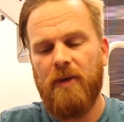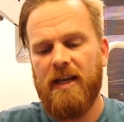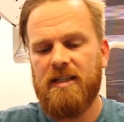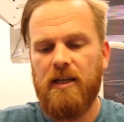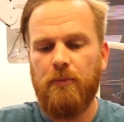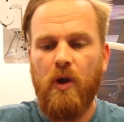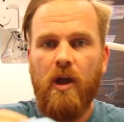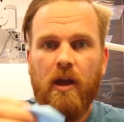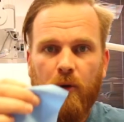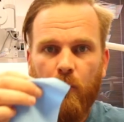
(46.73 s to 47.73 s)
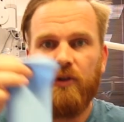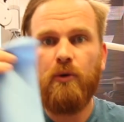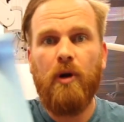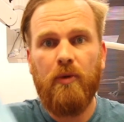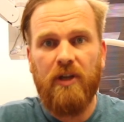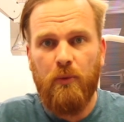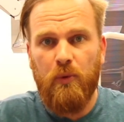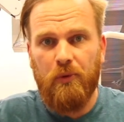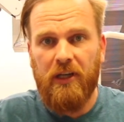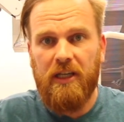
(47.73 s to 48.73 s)
except with the rubberdam we
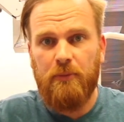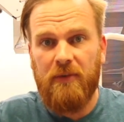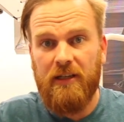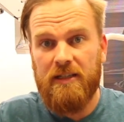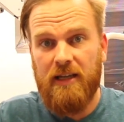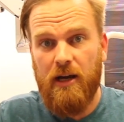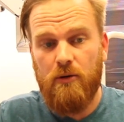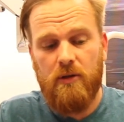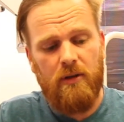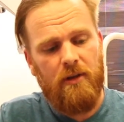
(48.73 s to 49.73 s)
want to keep things out,